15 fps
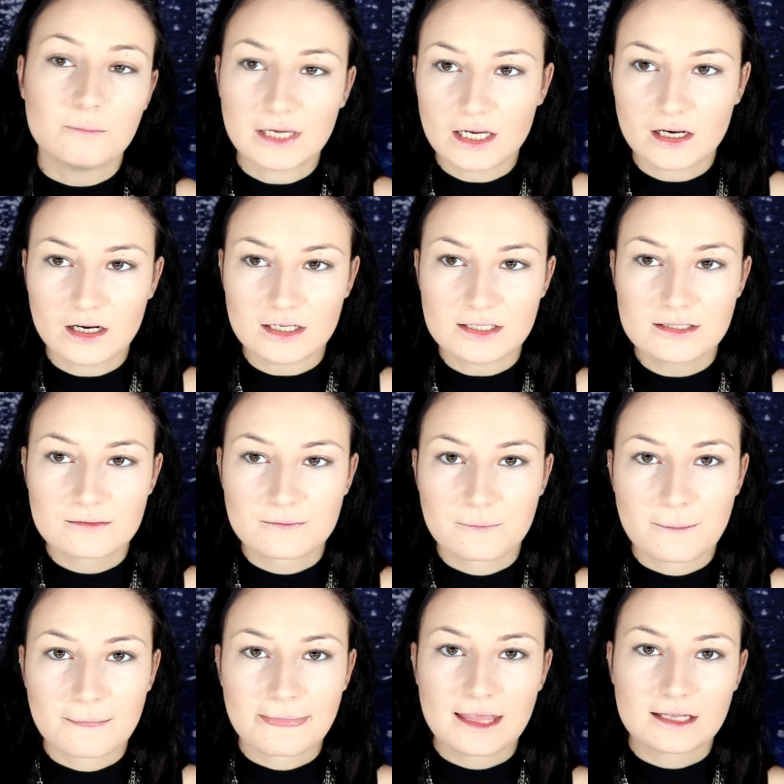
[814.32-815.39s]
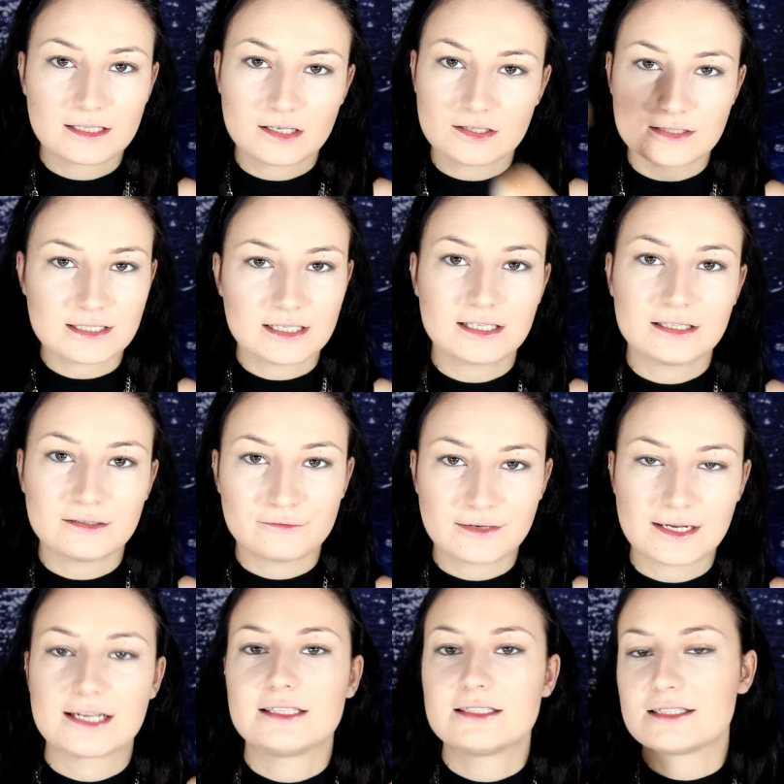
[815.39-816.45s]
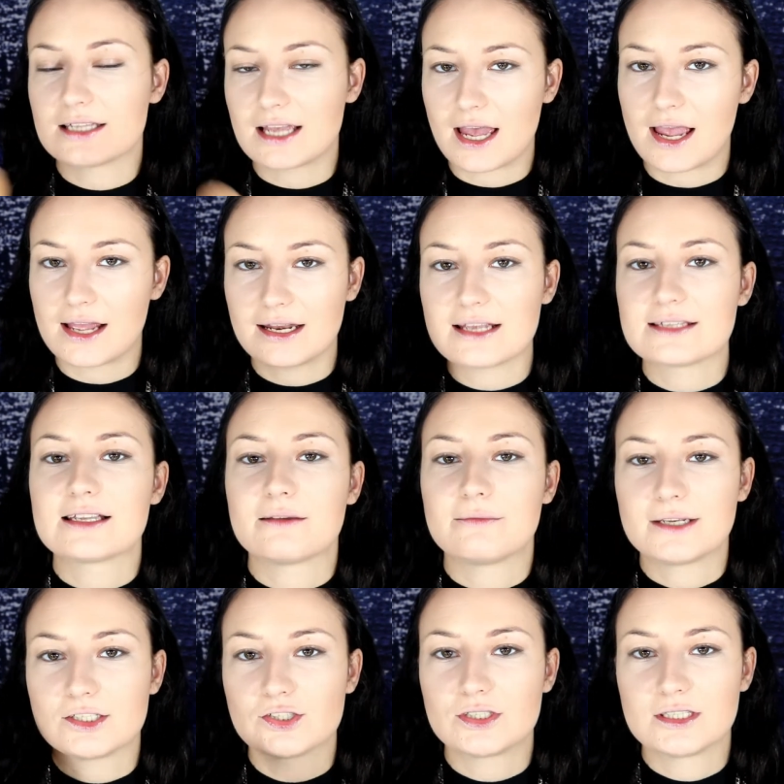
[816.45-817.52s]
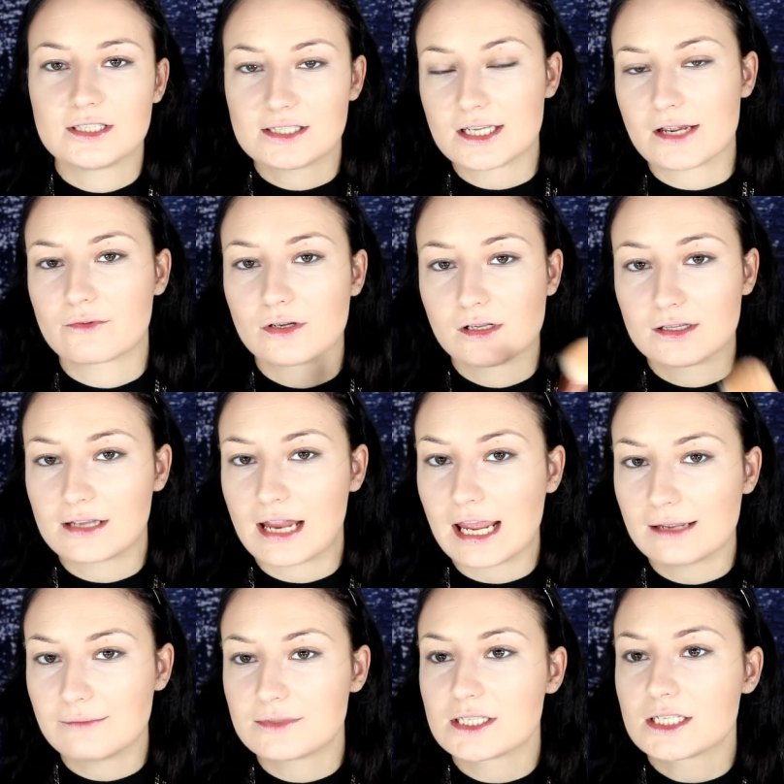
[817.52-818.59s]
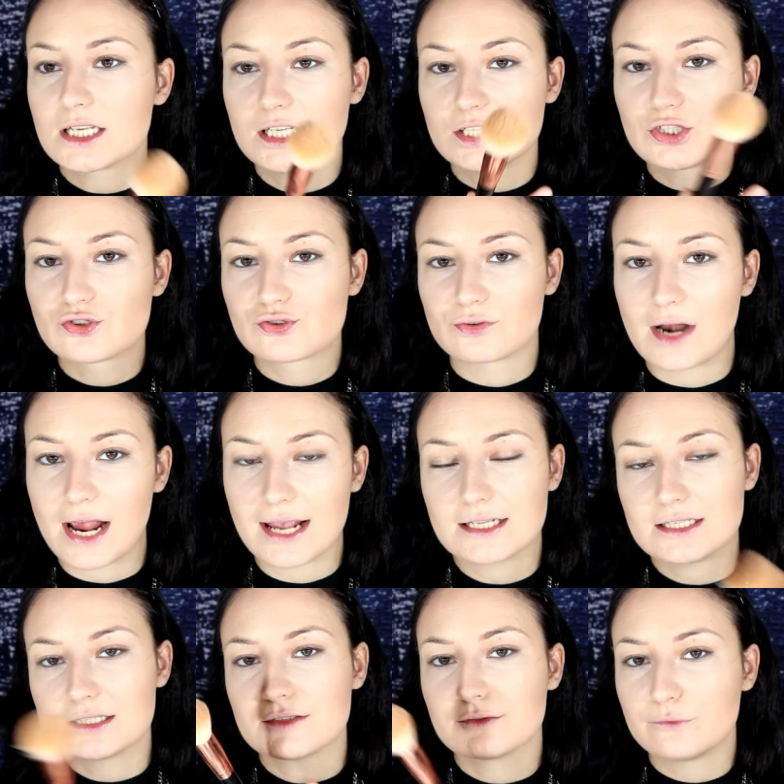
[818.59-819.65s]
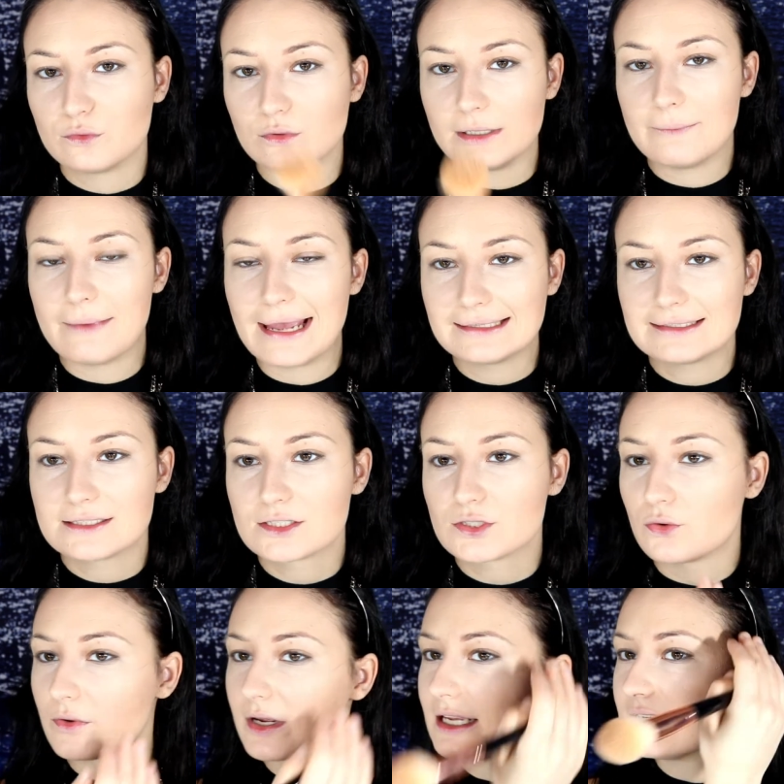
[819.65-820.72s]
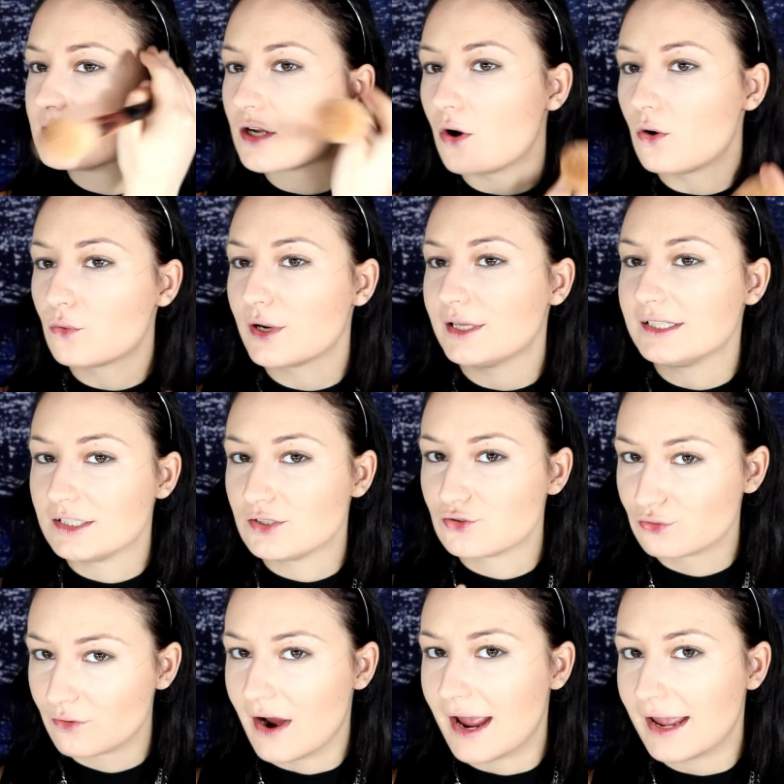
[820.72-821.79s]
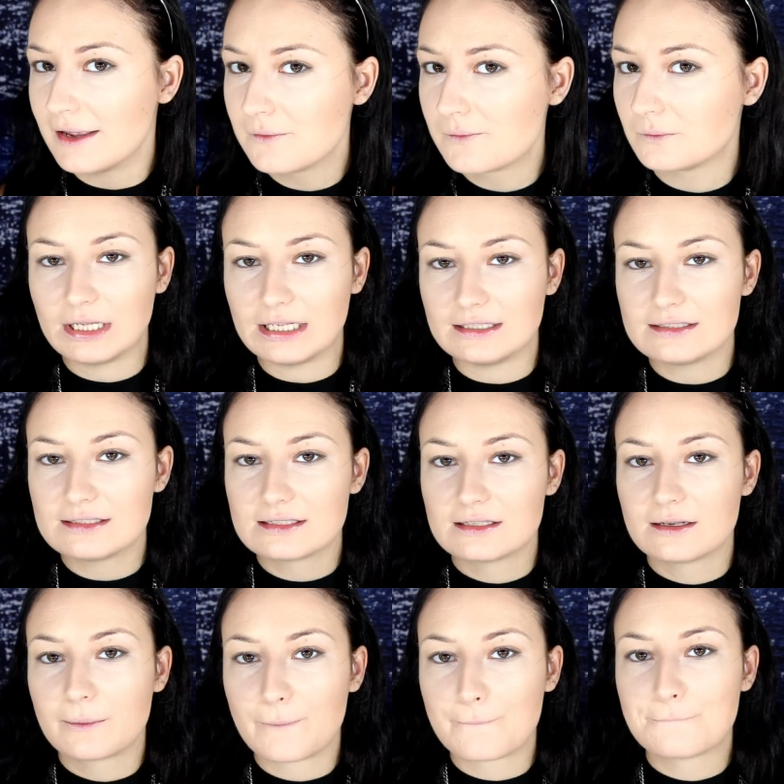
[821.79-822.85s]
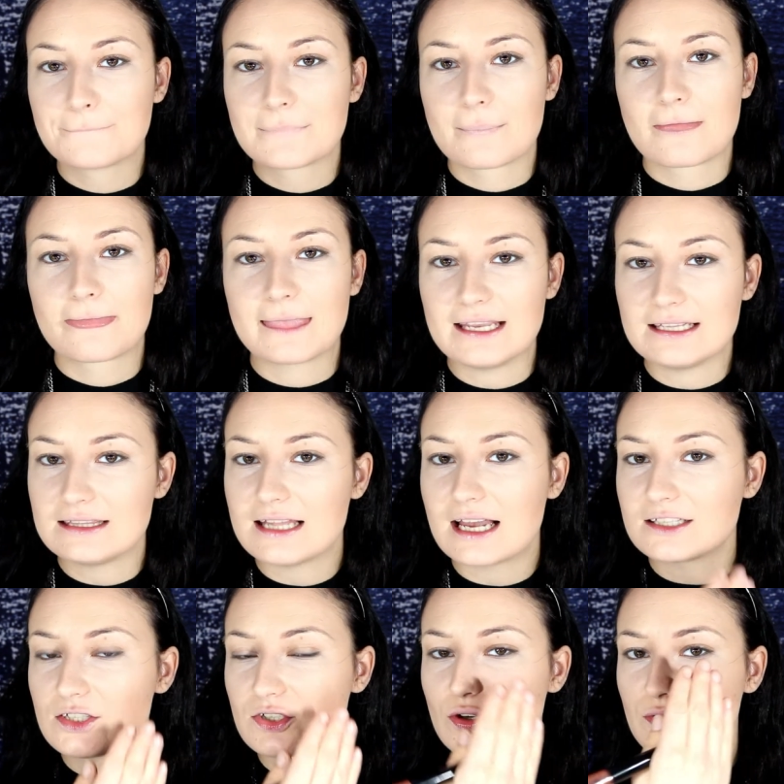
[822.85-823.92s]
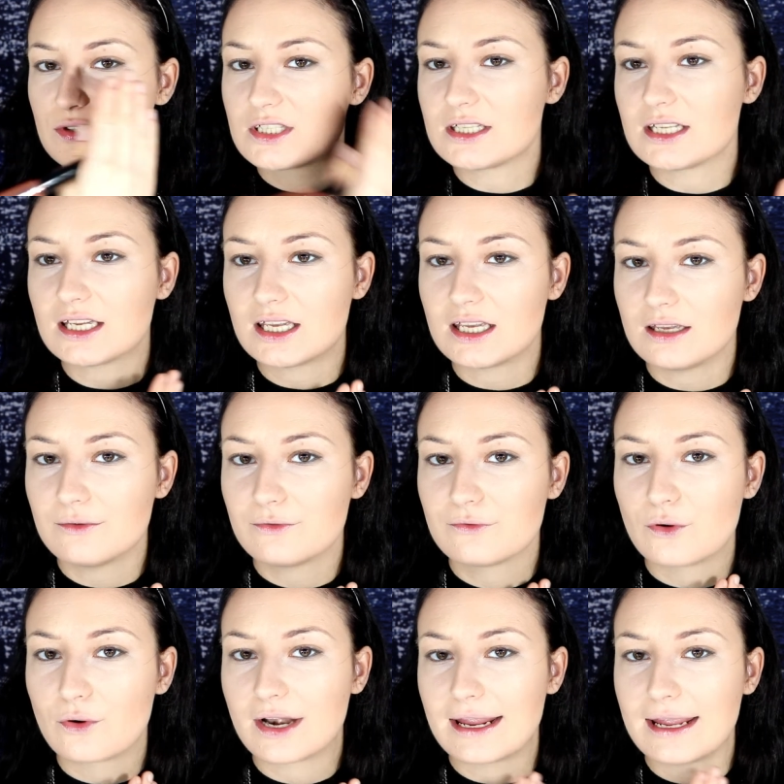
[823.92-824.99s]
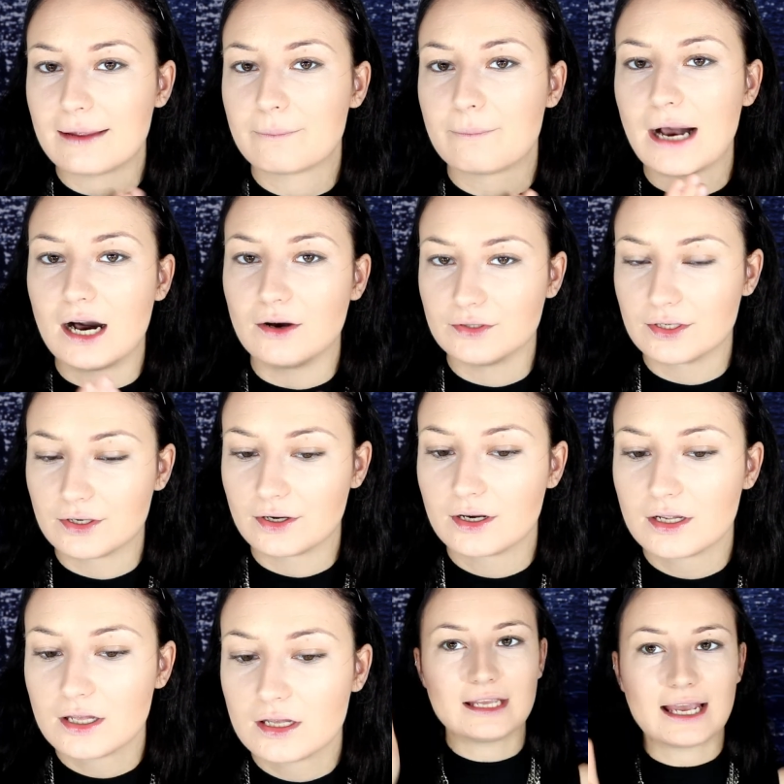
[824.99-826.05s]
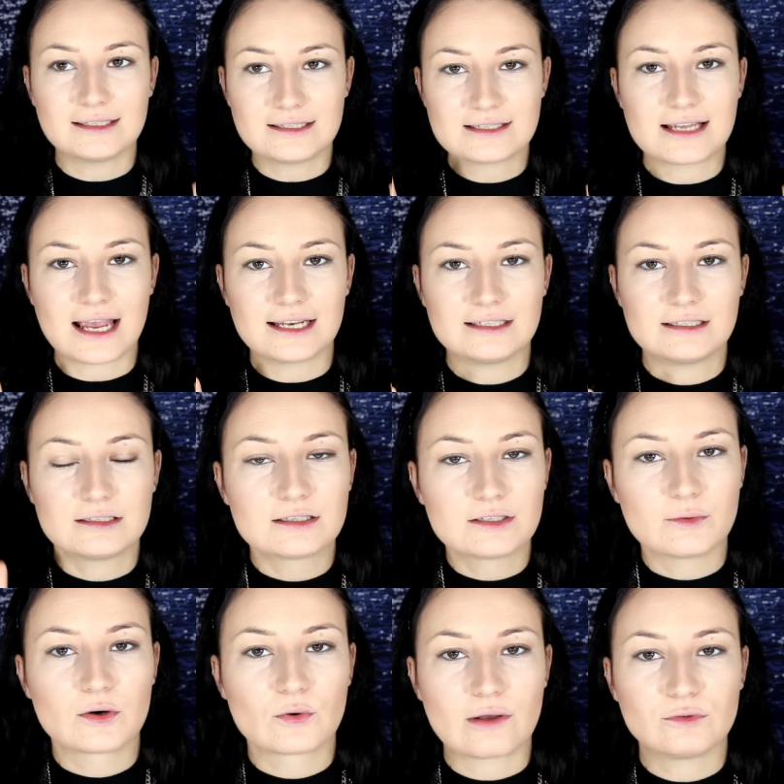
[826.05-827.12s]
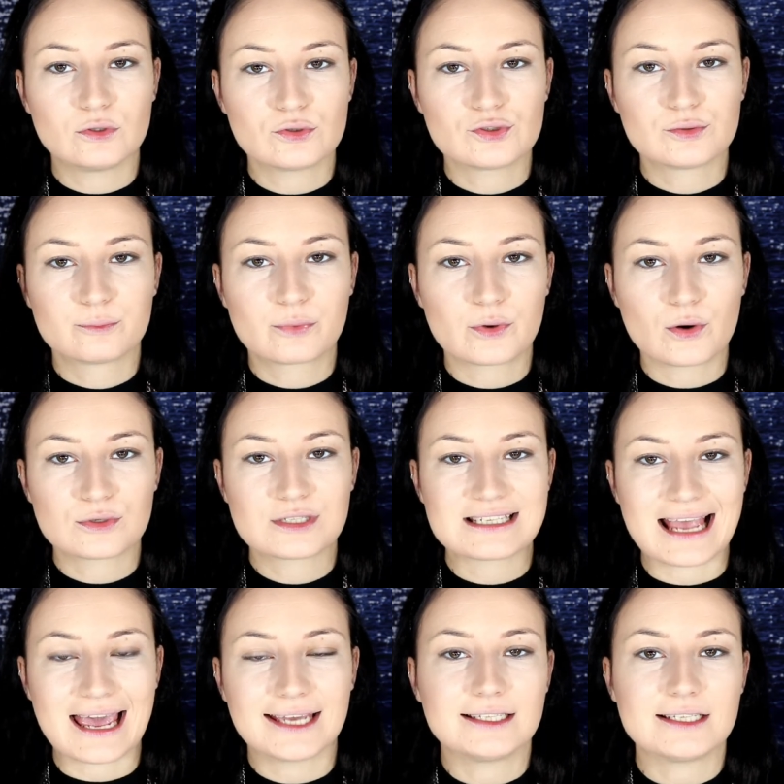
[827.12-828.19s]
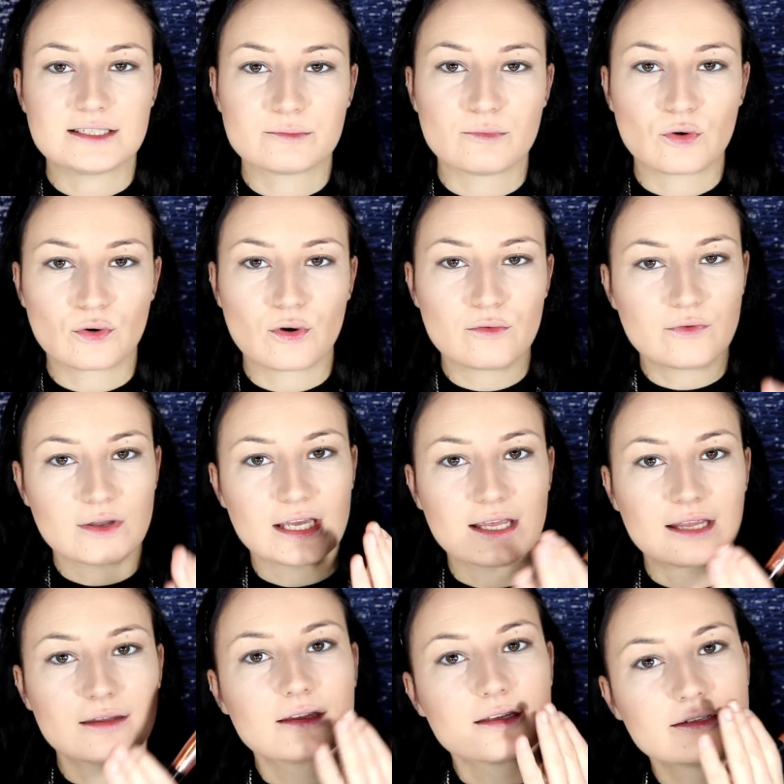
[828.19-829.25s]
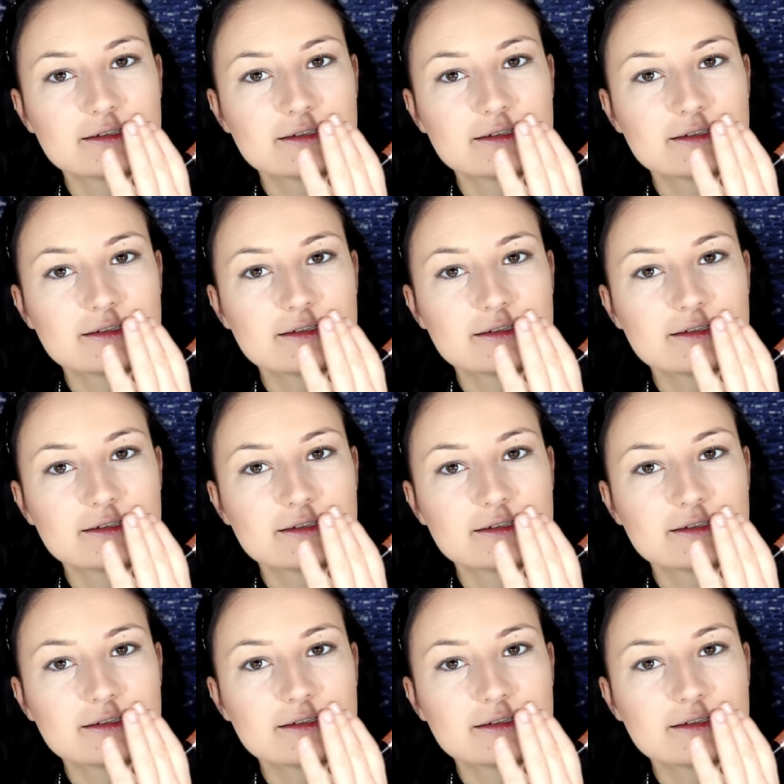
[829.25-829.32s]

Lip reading: Because the Conceal and Define side, as I mentioned several times, it dries fully matte. So it's already dry, means it's not so sticky for a powder. On the other side, the Revolution Pro side is more of a